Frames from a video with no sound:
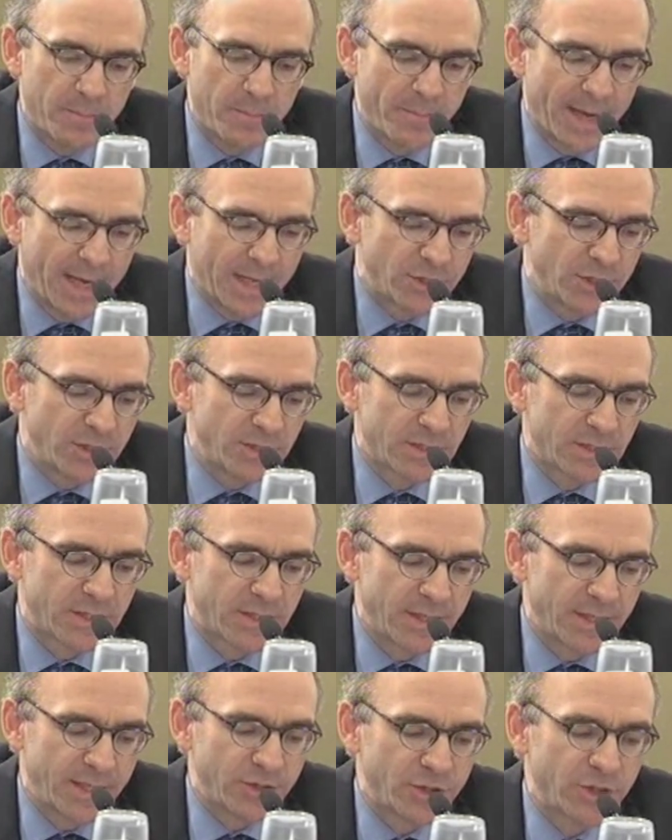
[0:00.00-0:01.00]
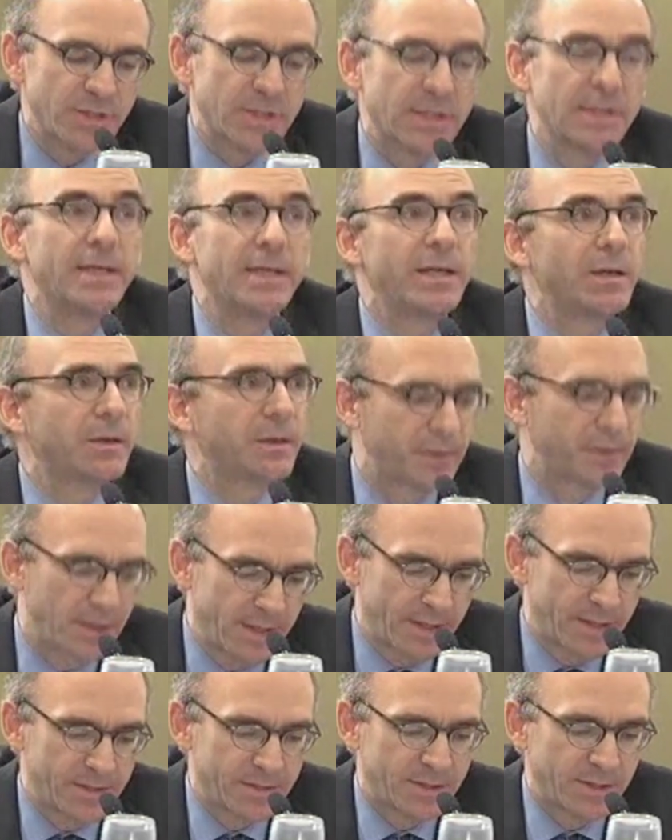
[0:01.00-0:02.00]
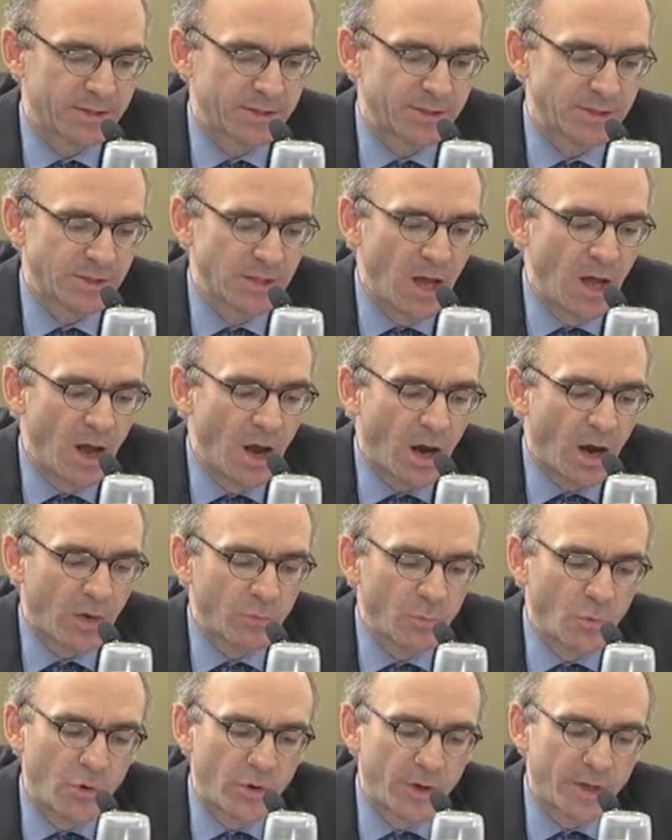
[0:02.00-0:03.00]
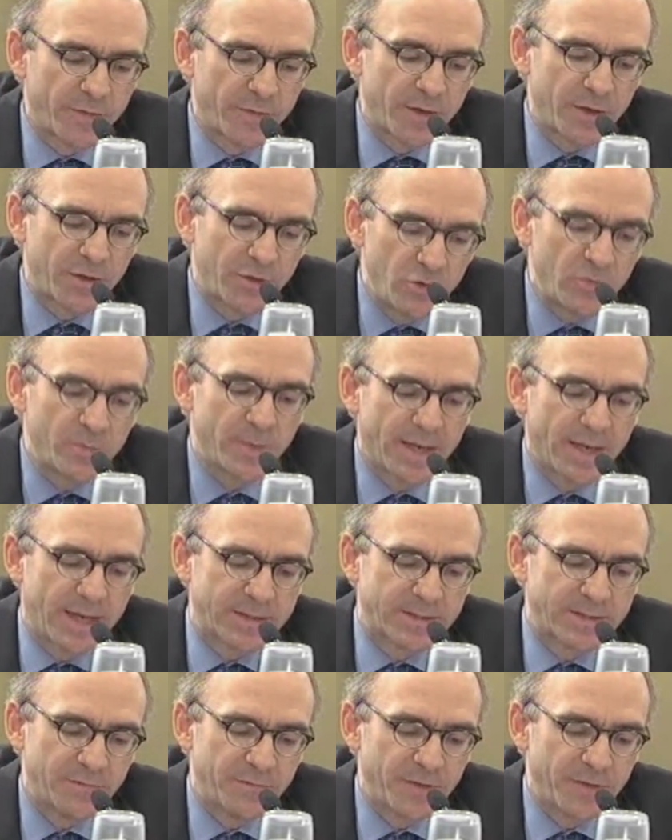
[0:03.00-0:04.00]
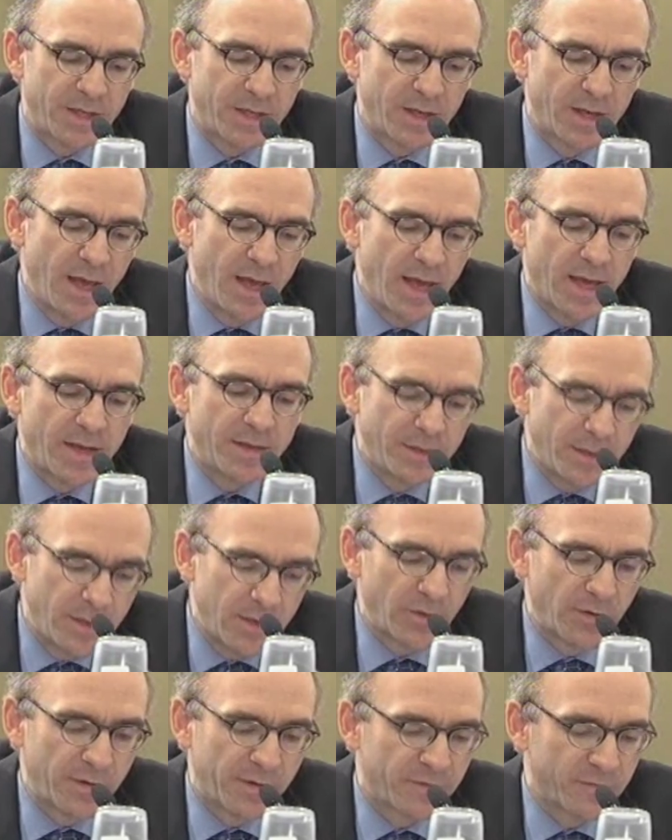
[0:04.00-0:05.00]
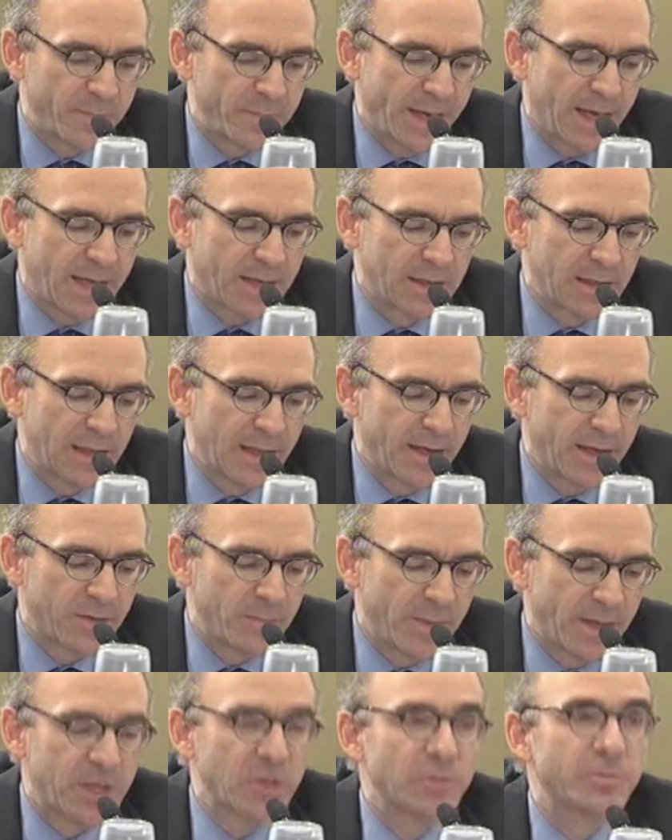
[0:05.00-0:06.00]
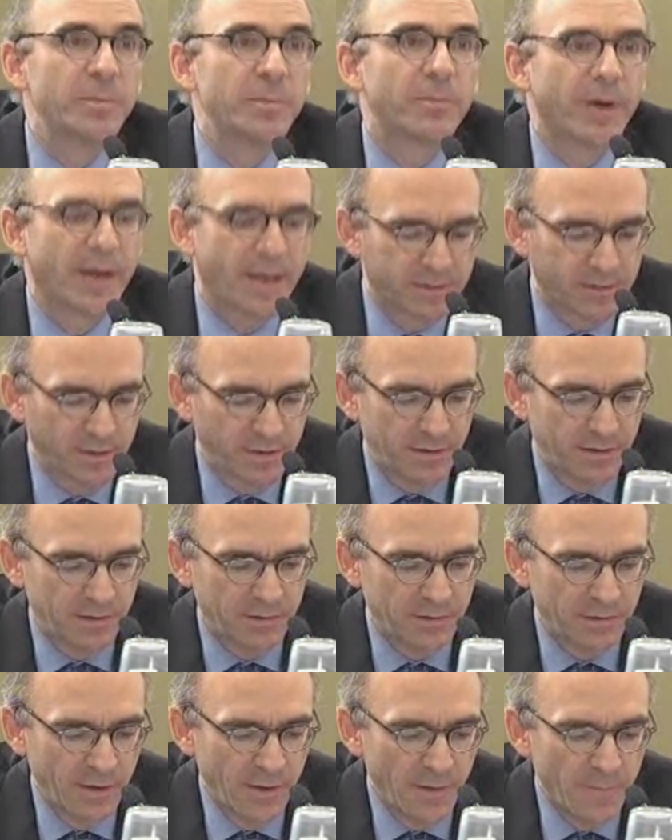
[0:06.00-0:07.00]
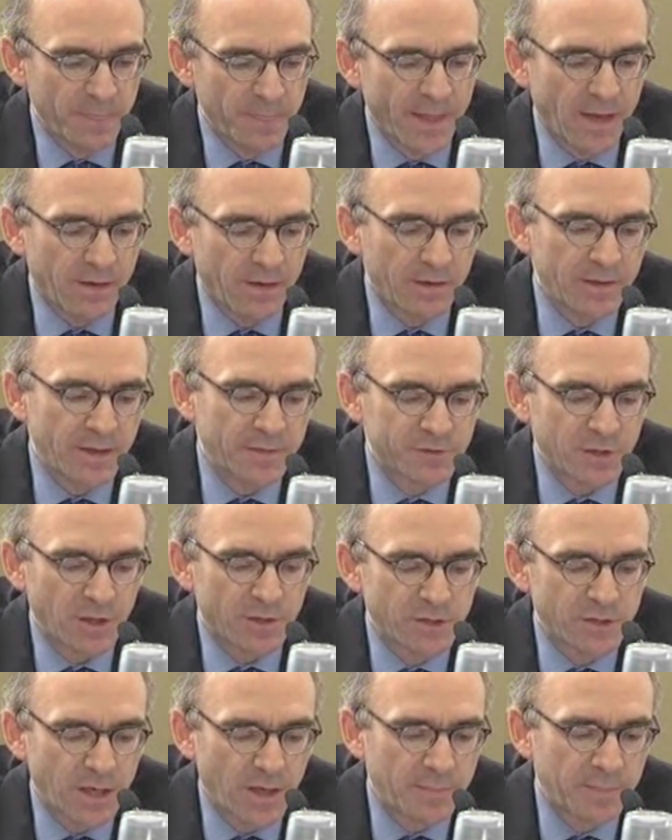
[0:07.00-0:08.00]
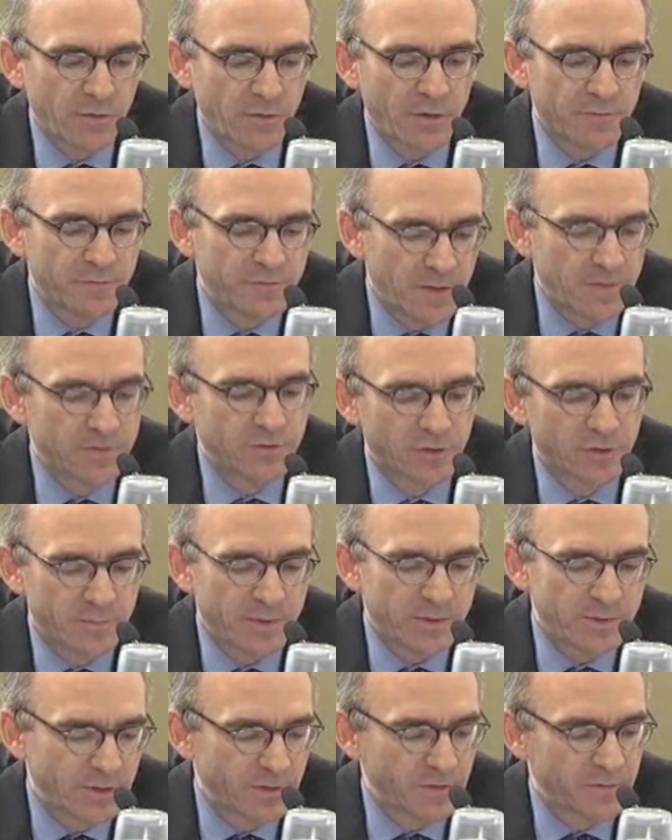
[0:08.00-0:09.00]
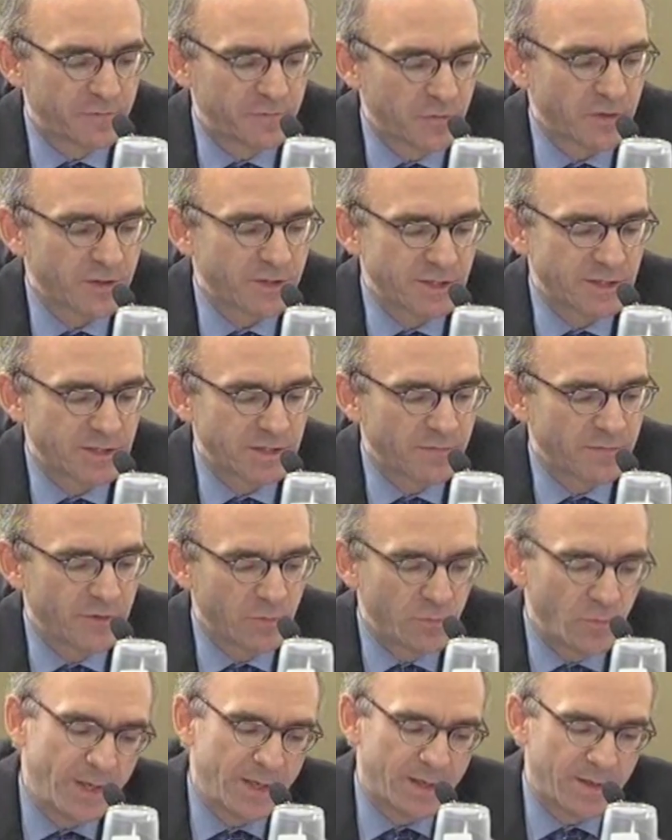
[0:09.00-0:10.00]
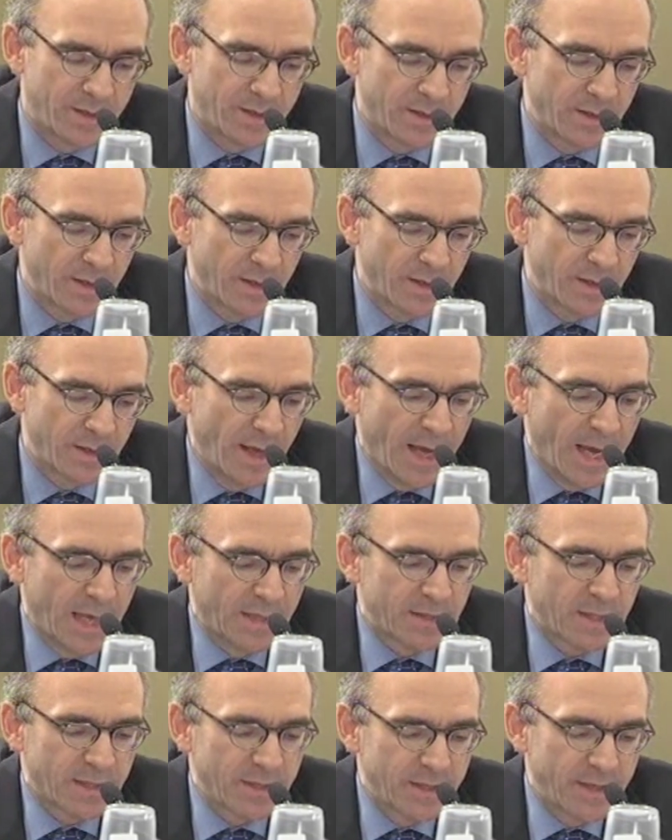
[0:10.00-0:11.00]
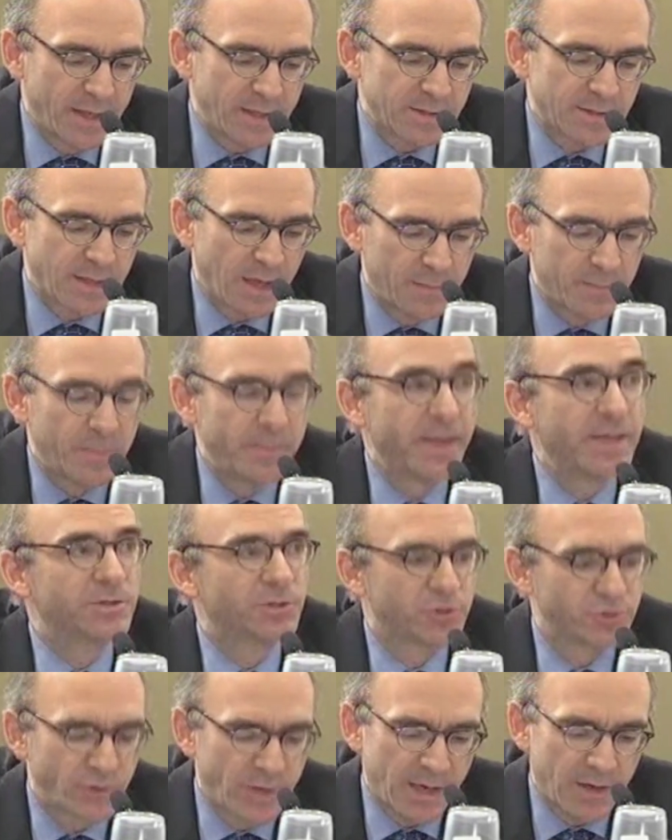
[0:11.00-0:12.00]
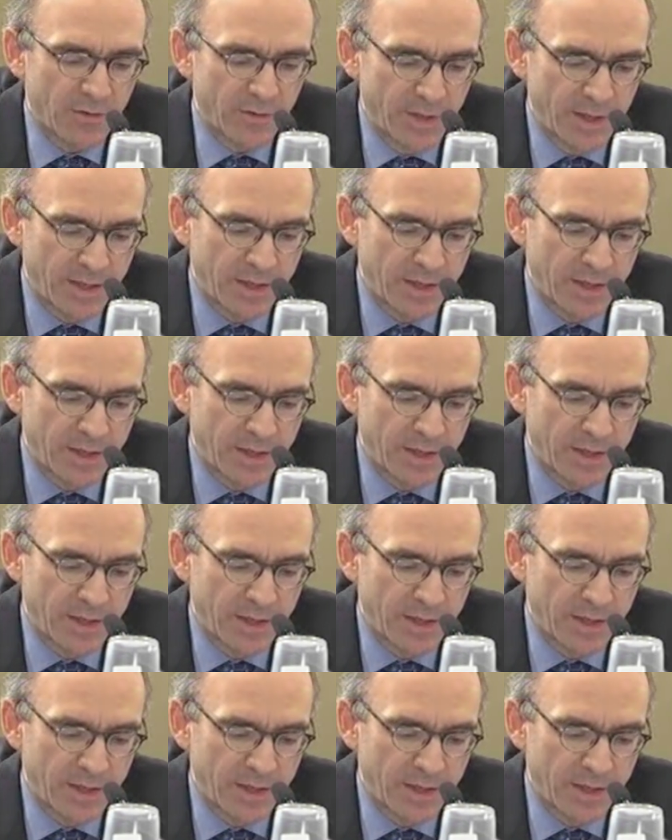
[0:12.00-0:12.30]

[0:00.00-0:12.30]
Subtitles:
and imagine that the nation's leading scientists are warning that human activity and years of bad land management practices has left our topsoil vulnerable to the forces of the wind, and that the next time a major drought